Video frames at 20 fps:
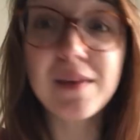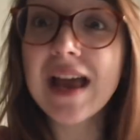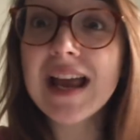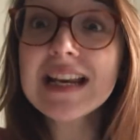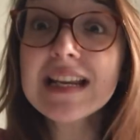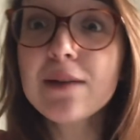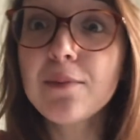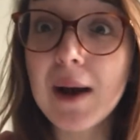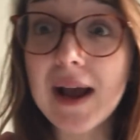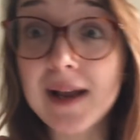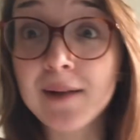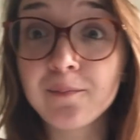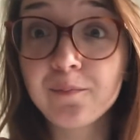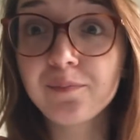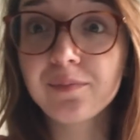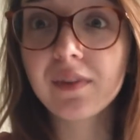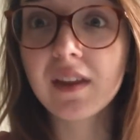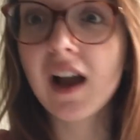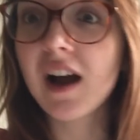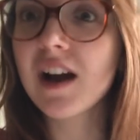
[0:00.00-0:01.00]
Anyway,
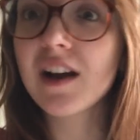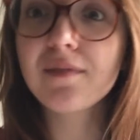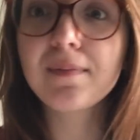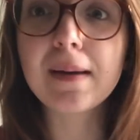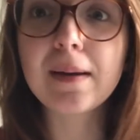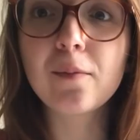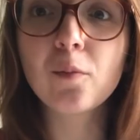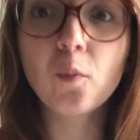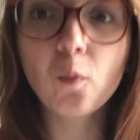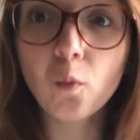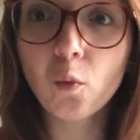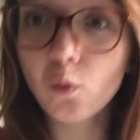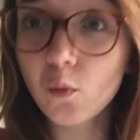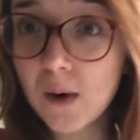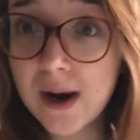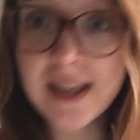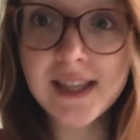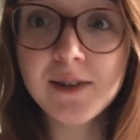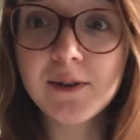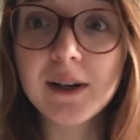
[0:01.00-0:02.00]
I've been
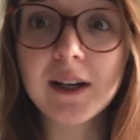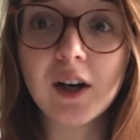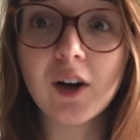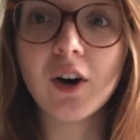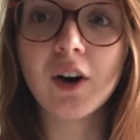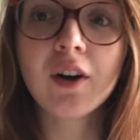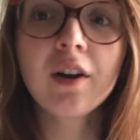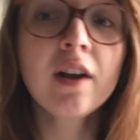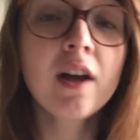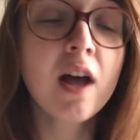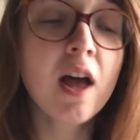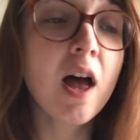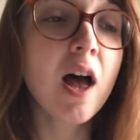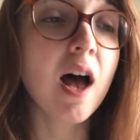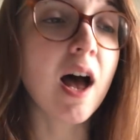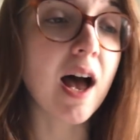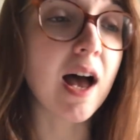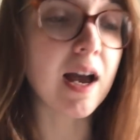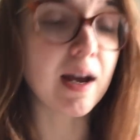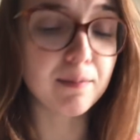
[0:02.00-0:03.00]
whittering on.
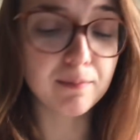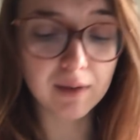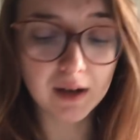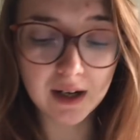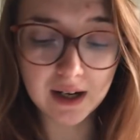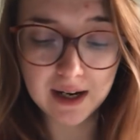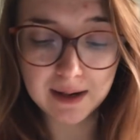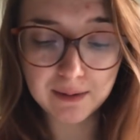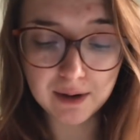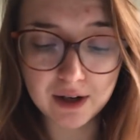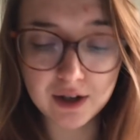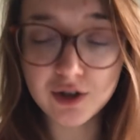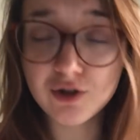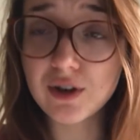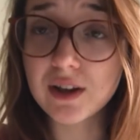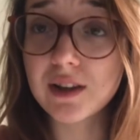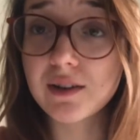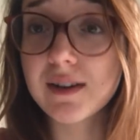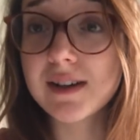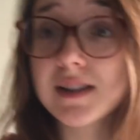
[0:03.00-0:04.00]
Um, I'm going to
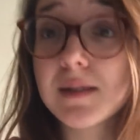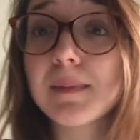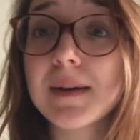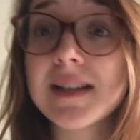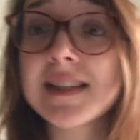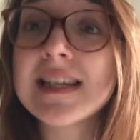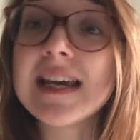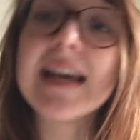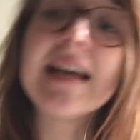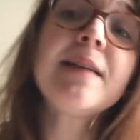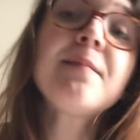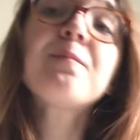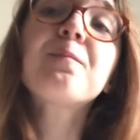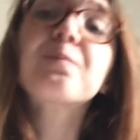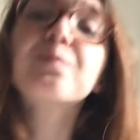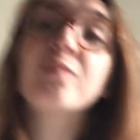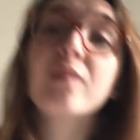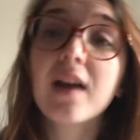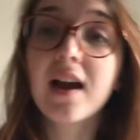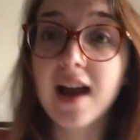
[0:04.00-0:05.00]
drink the rest of my tea
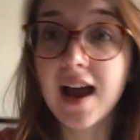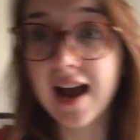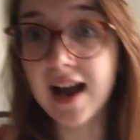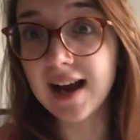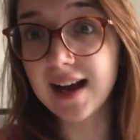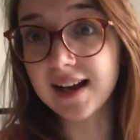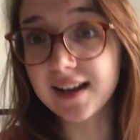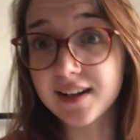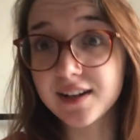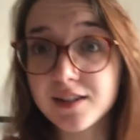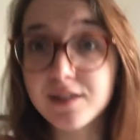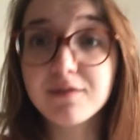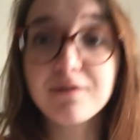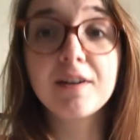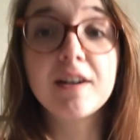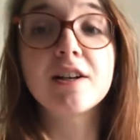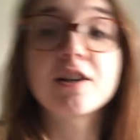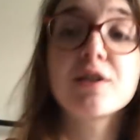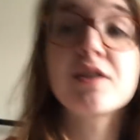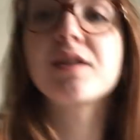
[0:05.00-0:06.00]
and
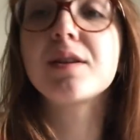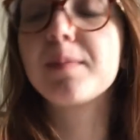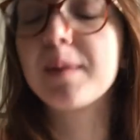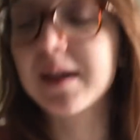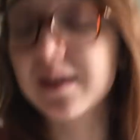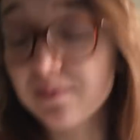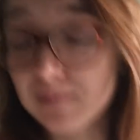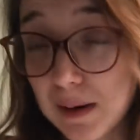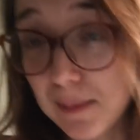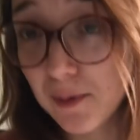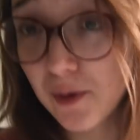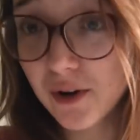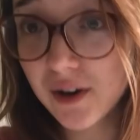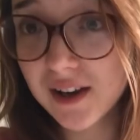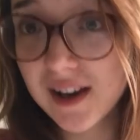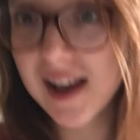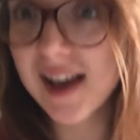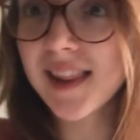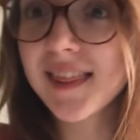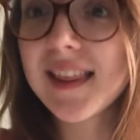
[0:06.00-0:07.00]
finish the bit of my book
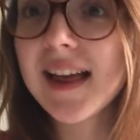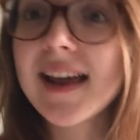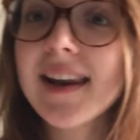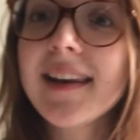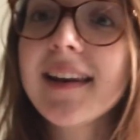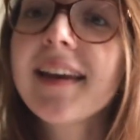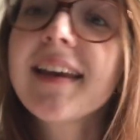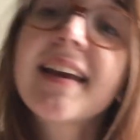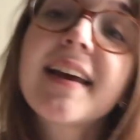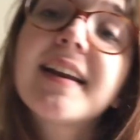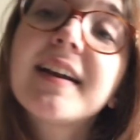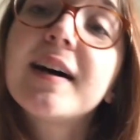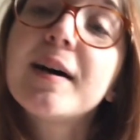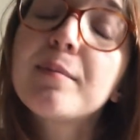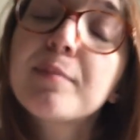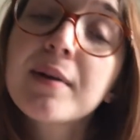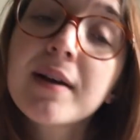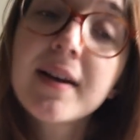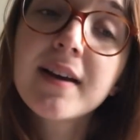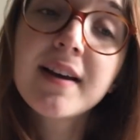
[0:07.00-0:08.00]
and then get
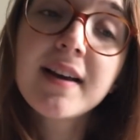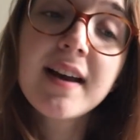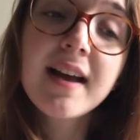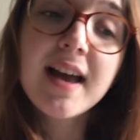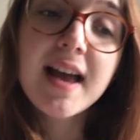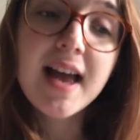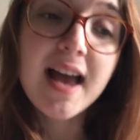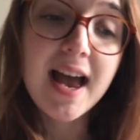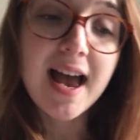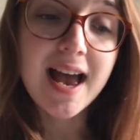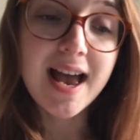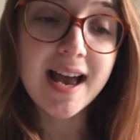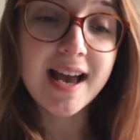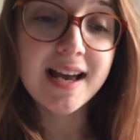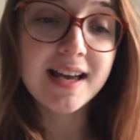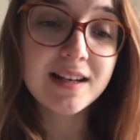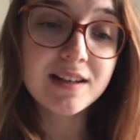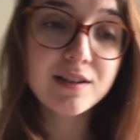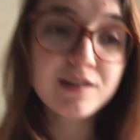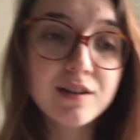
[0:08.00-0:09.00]
up
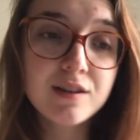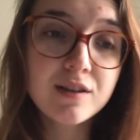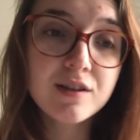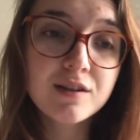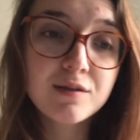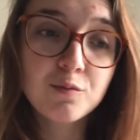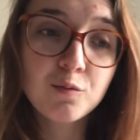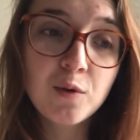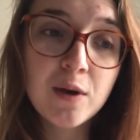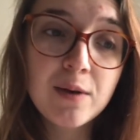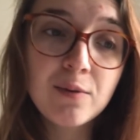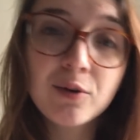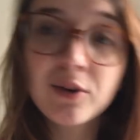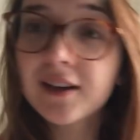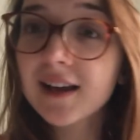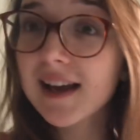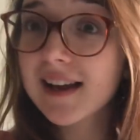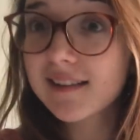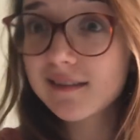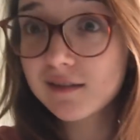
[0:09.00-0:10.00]
and we will
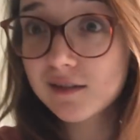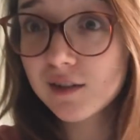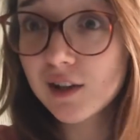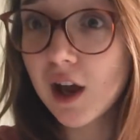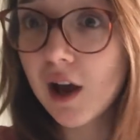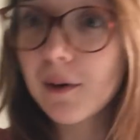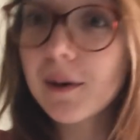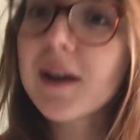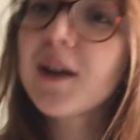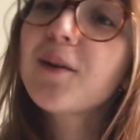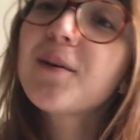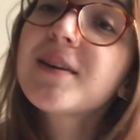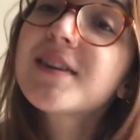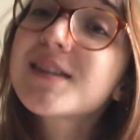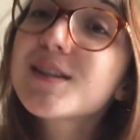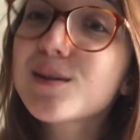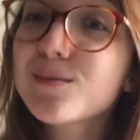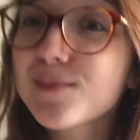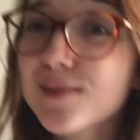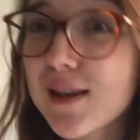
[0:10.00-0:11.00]
get going with
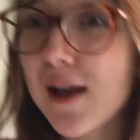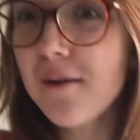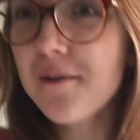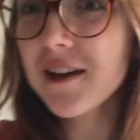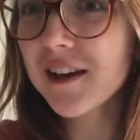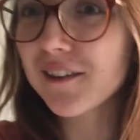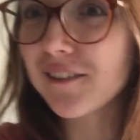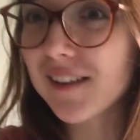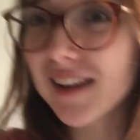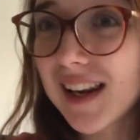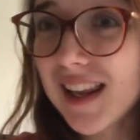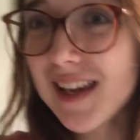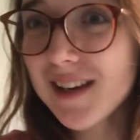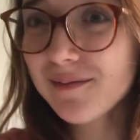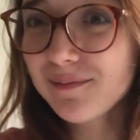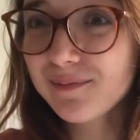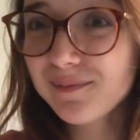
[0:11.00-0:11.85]
some sewing really.